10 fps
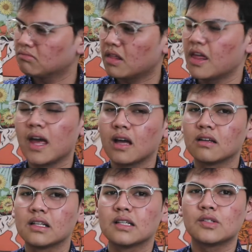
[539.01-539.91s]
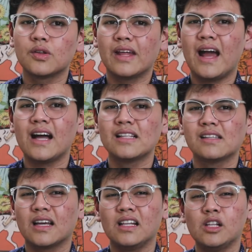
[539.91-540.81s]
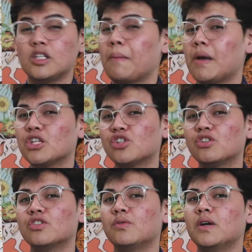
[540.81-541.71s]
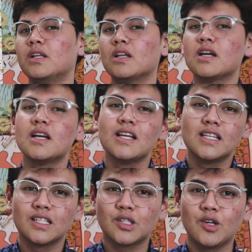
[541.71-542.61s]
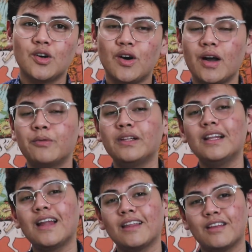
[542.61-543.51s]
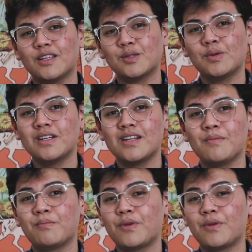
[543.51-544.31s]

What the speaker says: thing, so that it adds like a little dimension to it. So I really like this one. I'm